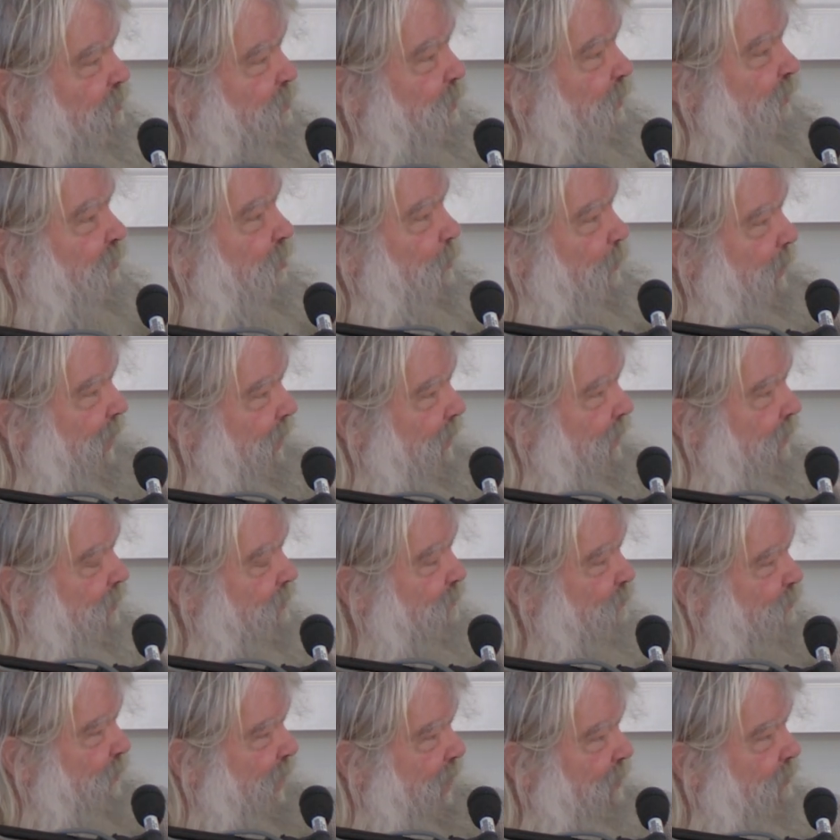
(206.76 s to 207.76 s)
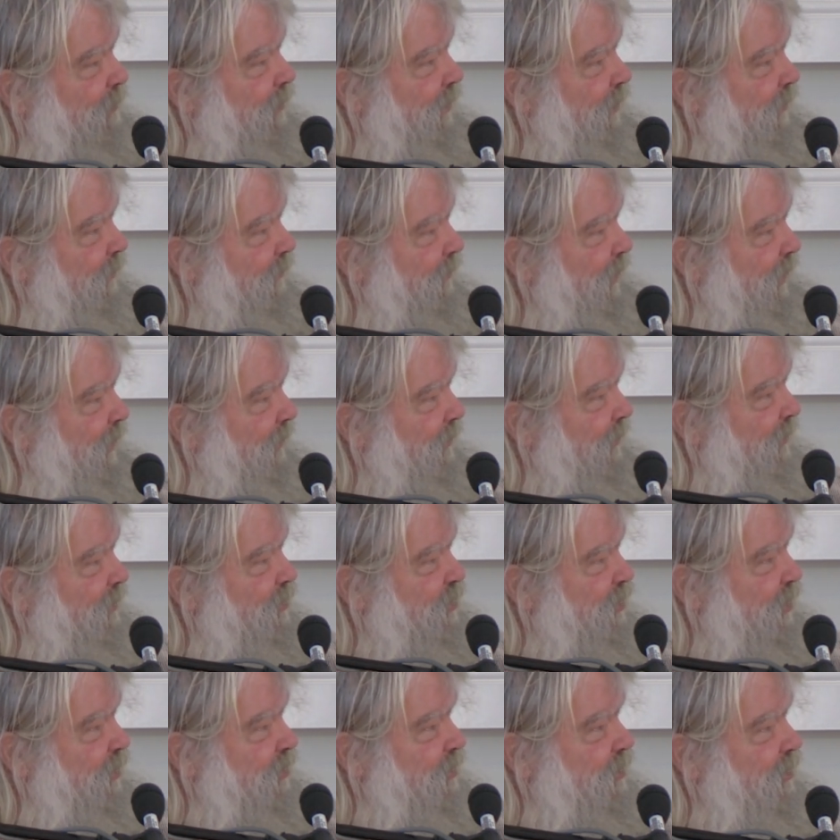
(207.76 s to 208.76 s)
there's a bit of a parallel there, that
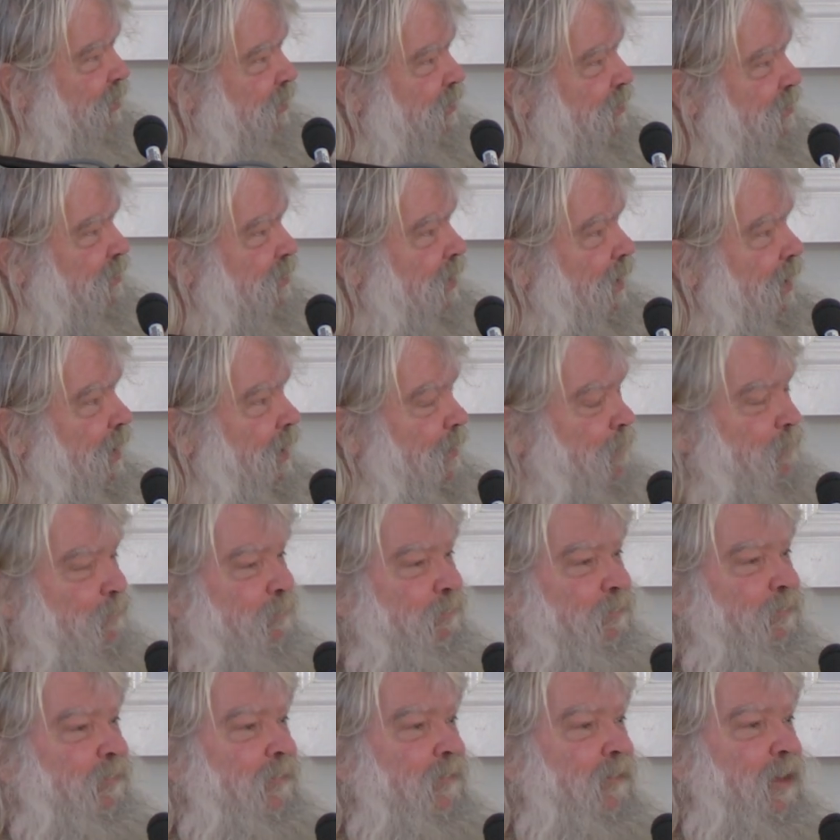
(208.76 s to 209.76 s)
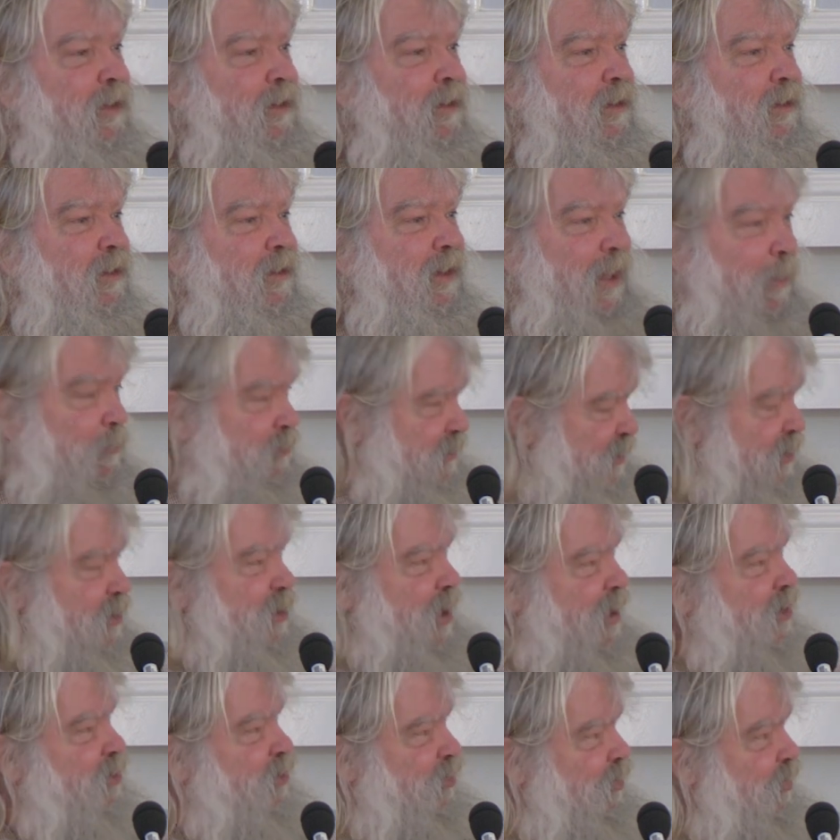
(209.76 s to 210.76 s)
just as there was a
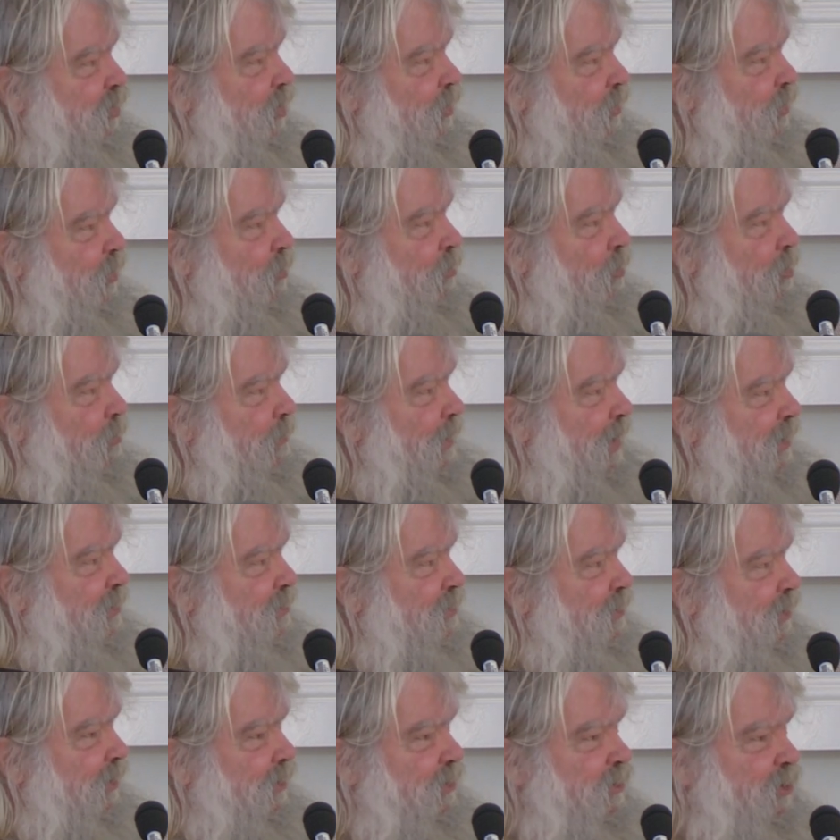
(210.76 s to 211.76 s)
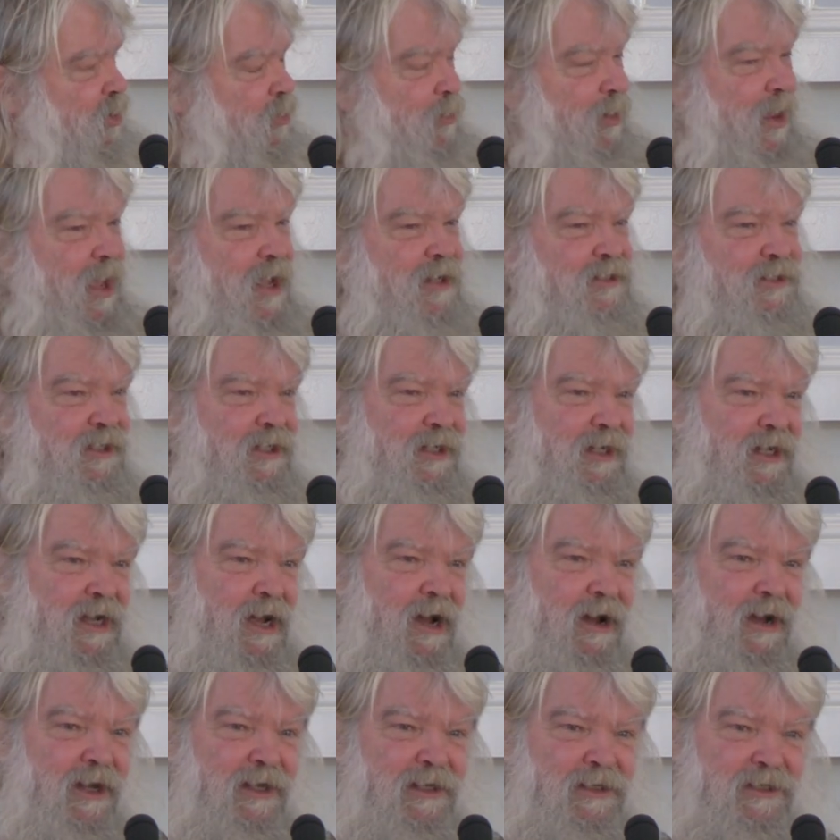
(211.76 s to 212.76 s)
danger that the Romantics created a
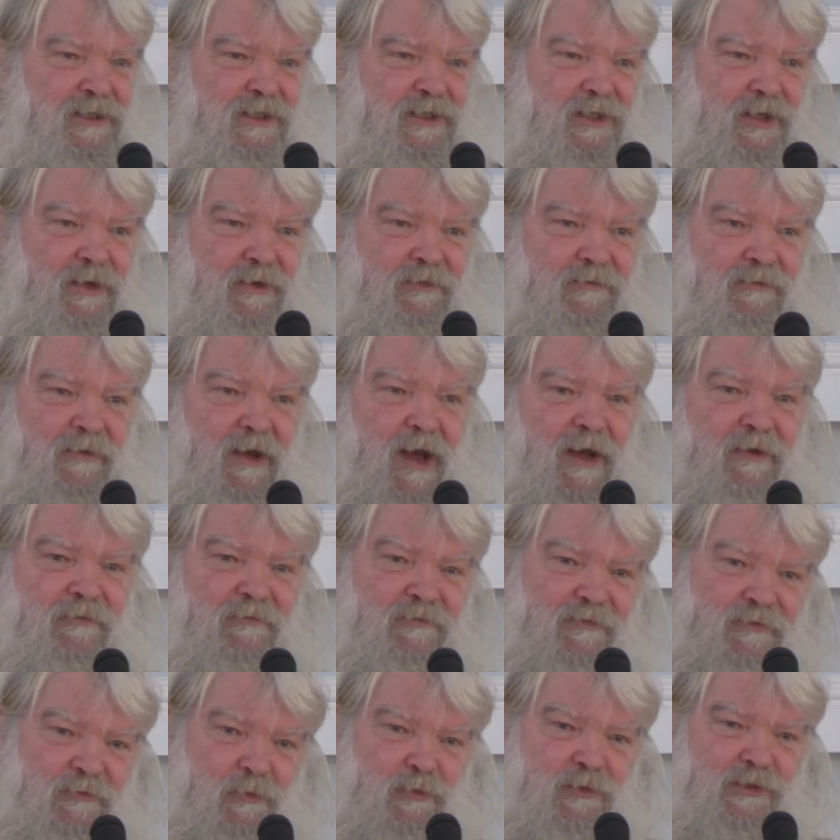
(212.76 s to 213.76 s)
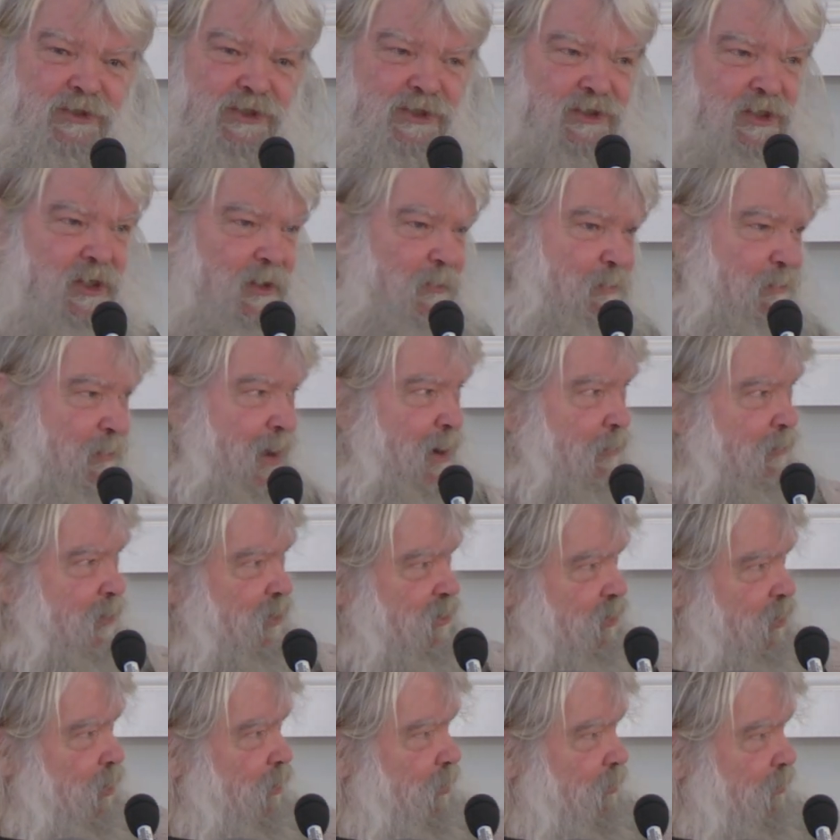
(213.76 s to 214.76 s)
kind of unfortunate
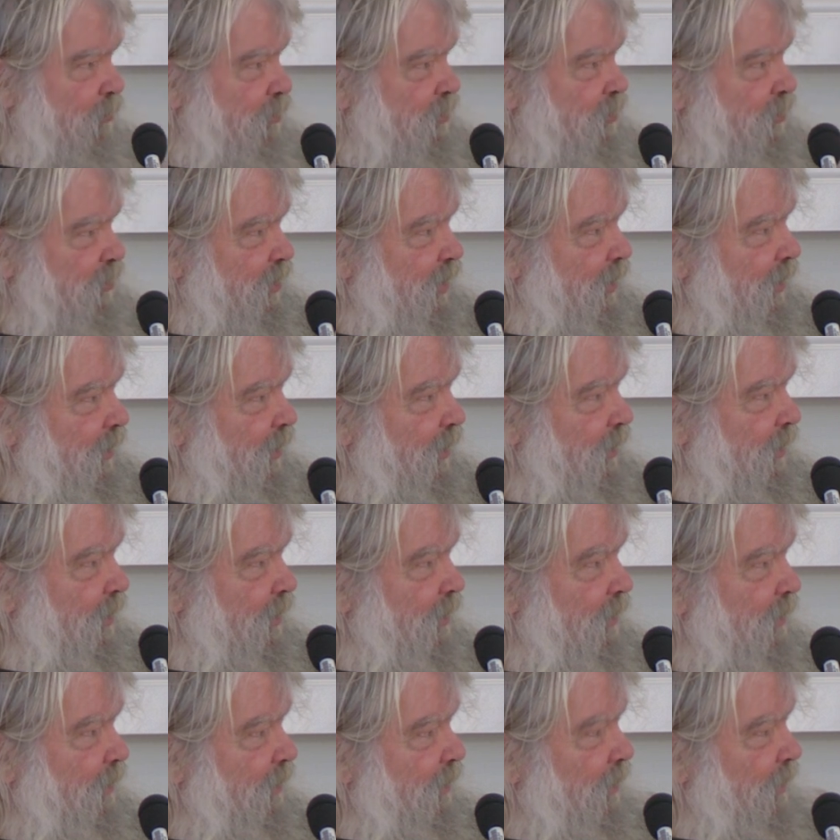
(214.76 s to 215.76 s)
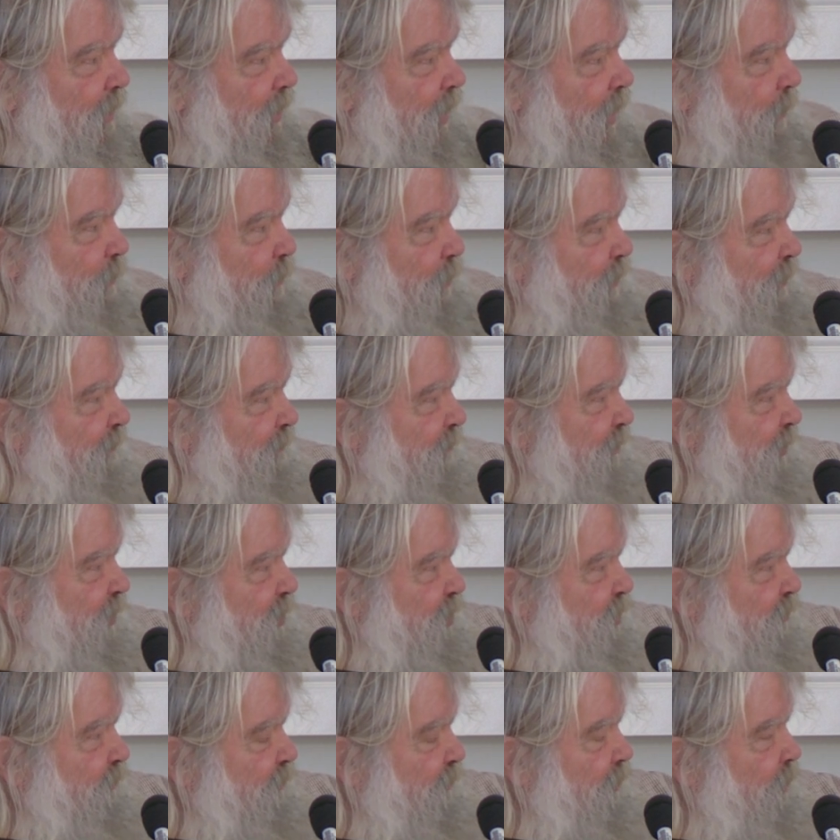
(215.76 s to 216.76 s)
meritocracy and a
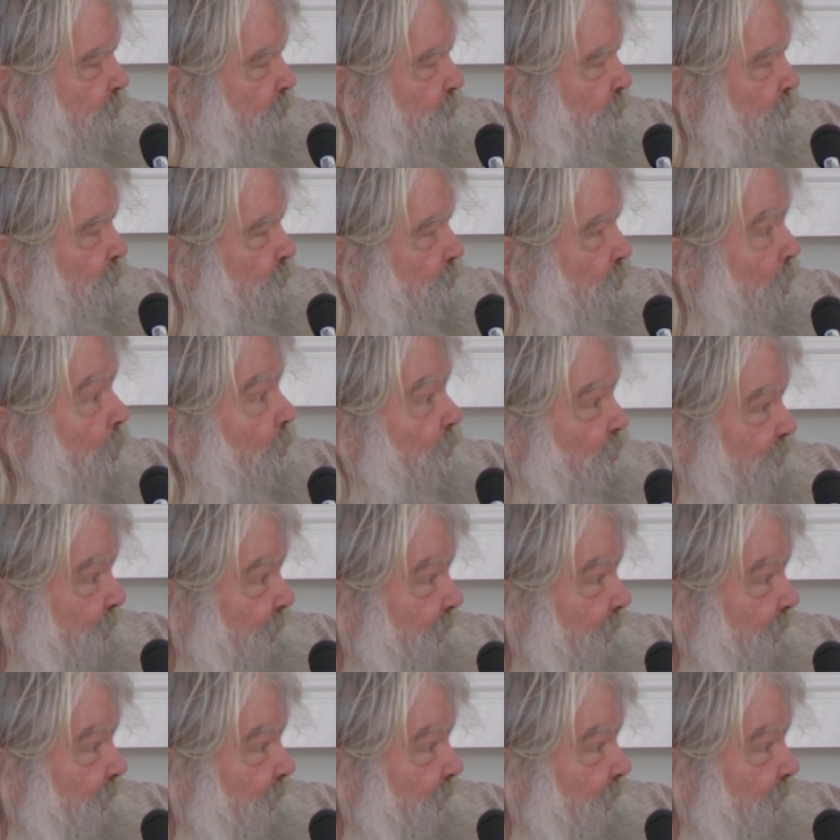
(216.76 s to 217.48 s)
privileged few who got